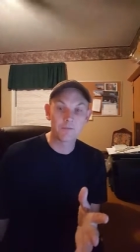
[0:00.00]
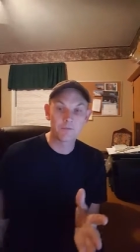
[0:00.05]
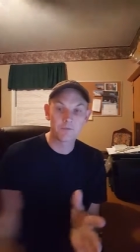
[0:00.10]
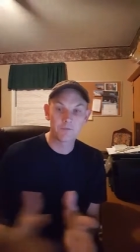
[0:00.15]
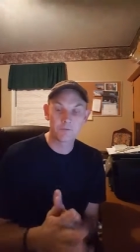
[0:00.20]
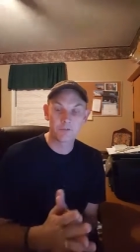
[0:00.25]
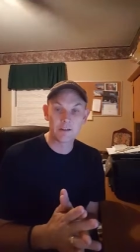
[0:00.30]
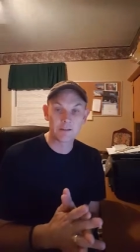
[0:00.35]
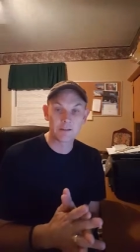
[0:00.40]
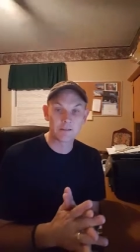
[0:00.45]

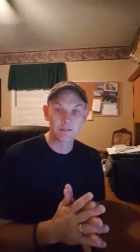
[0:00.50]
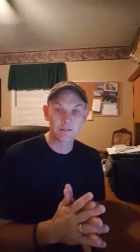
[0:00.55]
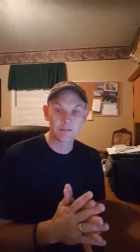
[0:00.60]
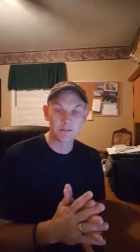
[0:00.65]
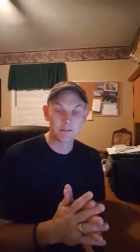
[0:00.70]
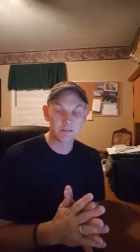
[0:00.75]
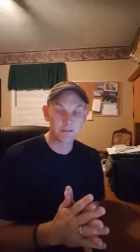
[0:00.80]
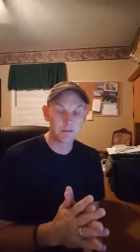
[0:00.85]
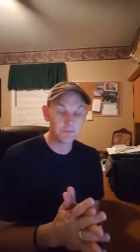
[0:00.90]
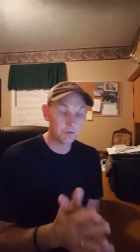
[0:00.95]
for instance,
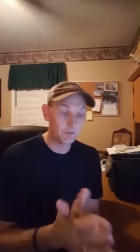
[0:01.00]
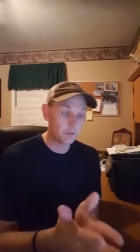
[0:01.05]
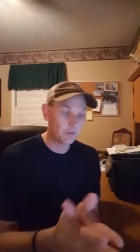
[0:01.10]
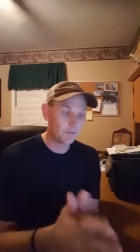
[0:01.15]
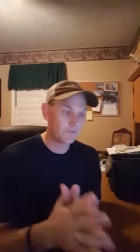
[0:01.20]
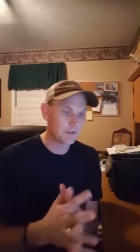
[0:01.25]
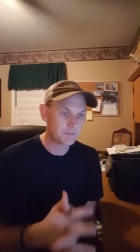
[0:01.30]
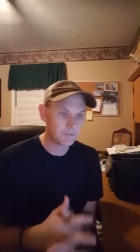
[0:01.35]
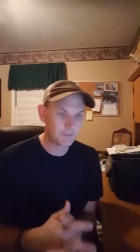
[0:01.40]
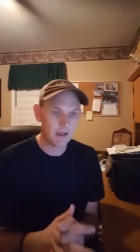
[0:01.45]
since I'm doing a
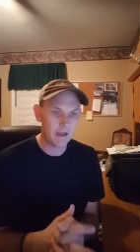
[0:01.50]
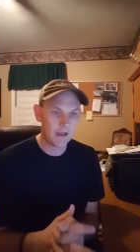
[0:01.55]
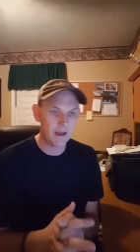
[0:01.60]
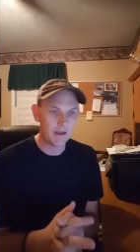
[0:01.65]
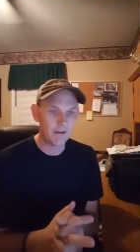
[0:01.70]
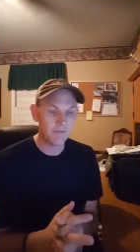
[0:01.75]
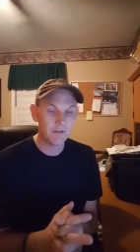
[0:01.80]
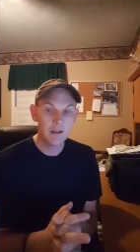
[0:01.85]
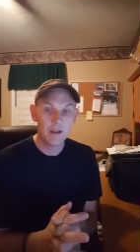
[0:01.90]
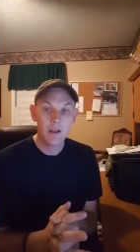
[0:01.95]
Facebook
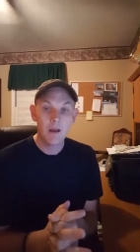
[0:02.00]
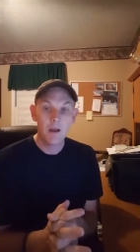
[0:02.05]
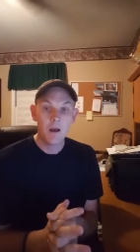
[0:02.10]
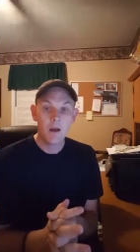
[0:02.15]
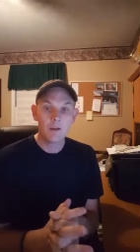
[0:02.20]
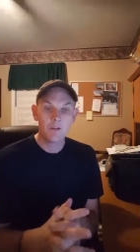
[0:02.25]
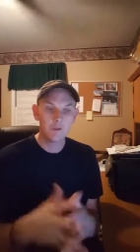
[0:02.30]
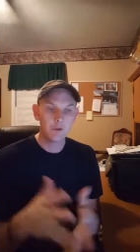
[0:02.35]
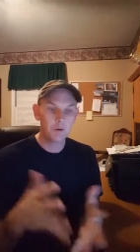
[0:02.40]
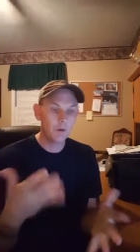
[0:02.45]
Live,
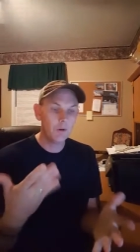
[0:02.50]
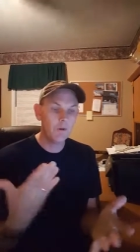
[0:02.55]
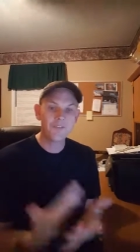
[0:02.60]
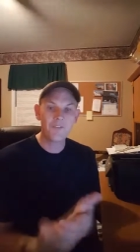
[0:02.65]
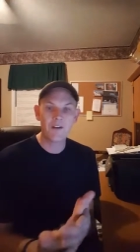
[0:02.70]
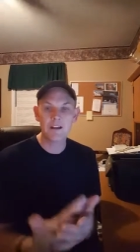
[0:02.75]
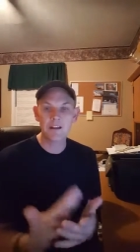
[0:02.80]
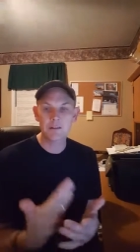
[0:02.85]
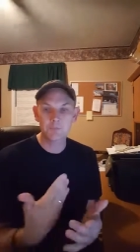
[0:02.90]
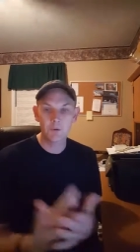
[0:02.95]
do a
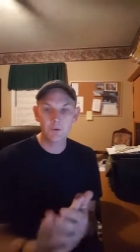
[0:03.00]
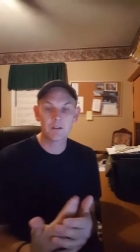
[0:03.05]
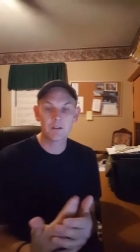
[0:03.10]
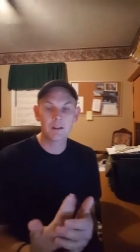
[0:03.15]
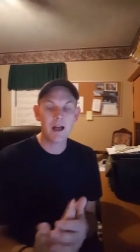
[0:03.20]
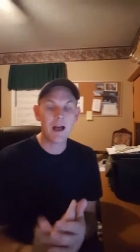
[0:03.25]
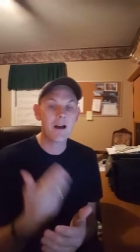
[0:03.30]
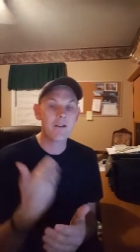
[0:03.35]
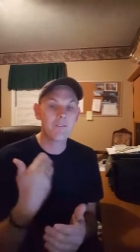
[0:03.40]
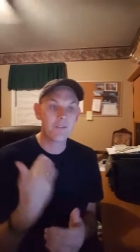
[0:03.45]
Facebook
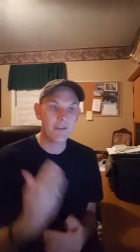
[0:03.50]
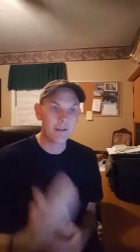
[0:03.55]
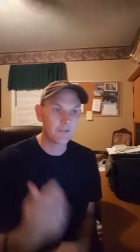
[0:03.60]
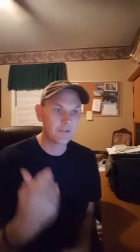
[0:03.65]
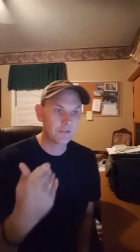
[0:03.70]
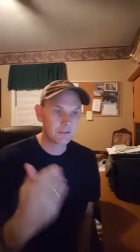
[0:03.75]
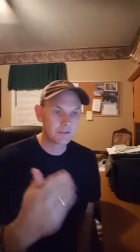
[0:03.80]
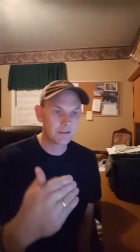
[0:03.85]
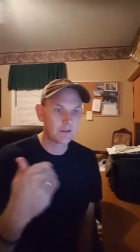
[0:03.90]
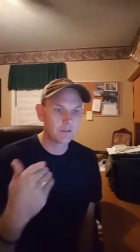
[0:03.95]
Live every
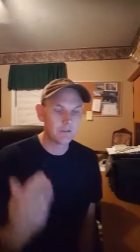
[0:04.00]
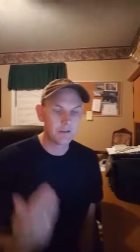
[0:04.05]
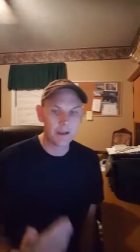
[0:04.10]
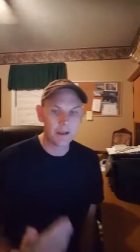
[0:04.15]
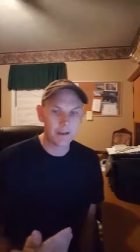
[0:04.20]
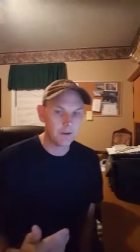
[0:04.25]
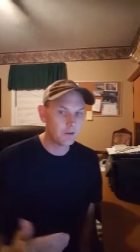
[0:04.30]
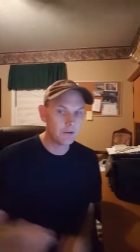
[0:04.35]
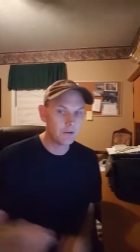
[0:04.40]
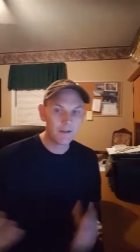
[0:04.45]
single day.
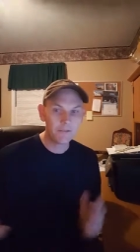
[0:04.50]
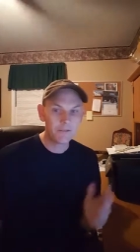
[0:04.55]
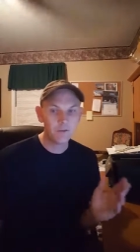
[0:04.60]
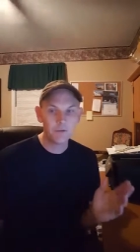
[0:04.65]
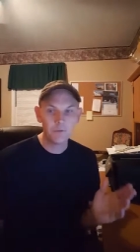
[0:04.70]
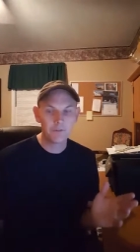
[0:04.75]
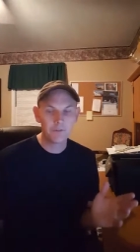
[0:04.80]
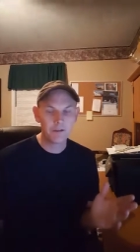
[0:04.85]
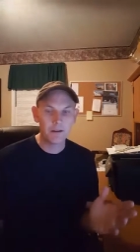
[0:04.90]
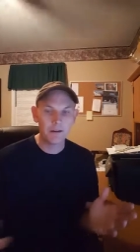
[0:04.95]
You don't have to
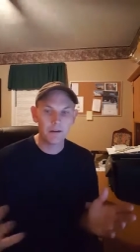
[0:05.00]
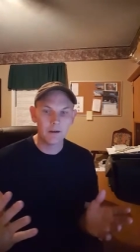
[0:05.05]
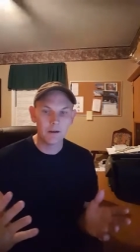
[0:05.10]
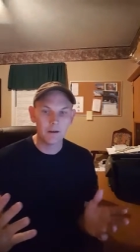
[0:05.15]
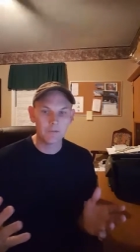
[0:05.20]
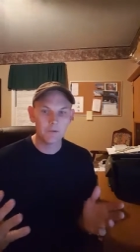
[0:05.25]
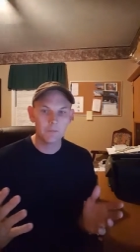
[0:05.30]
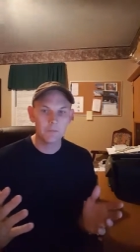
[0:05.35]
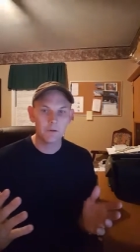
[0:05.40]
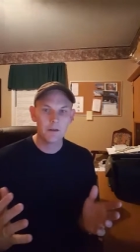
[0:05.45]
do 10 of
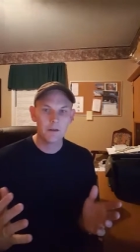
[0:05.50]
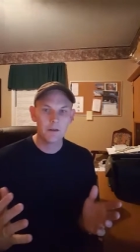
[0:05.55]
them.